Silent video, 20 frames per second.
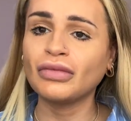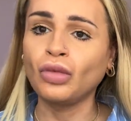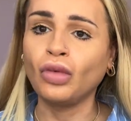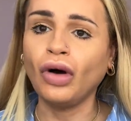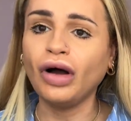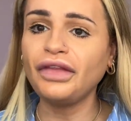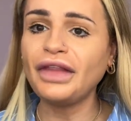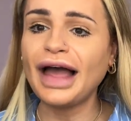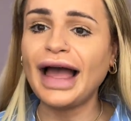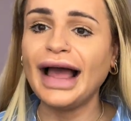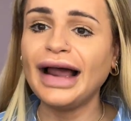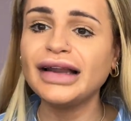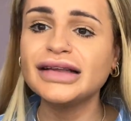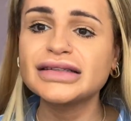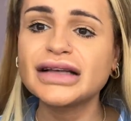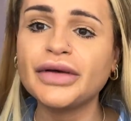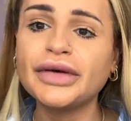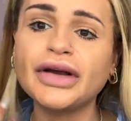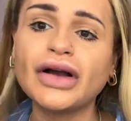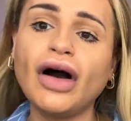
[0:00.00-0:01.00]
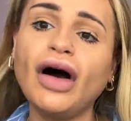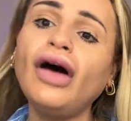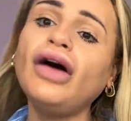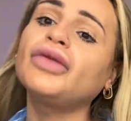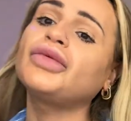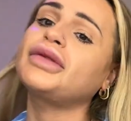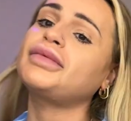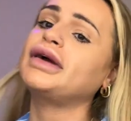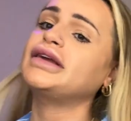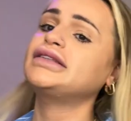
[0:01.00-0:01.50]
what the hell is going
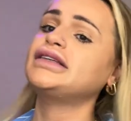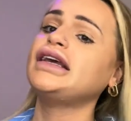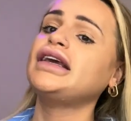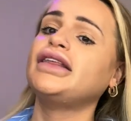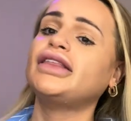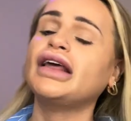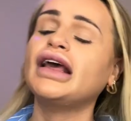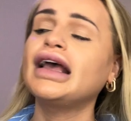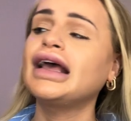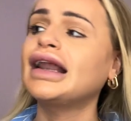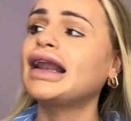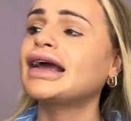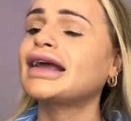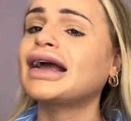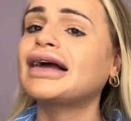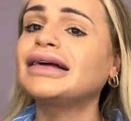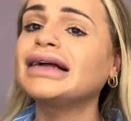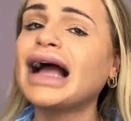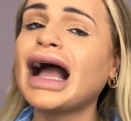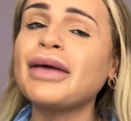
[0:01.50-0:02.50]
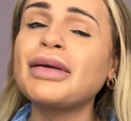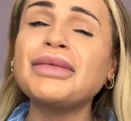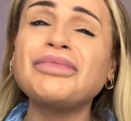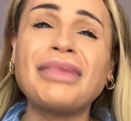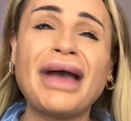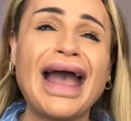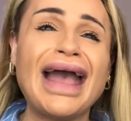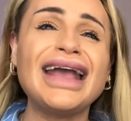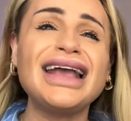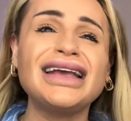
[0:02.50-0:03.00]
on with my teeth? Like, I'm in
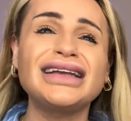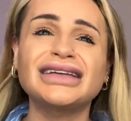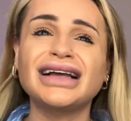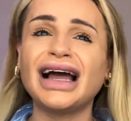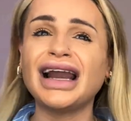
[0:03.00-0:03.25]
pain.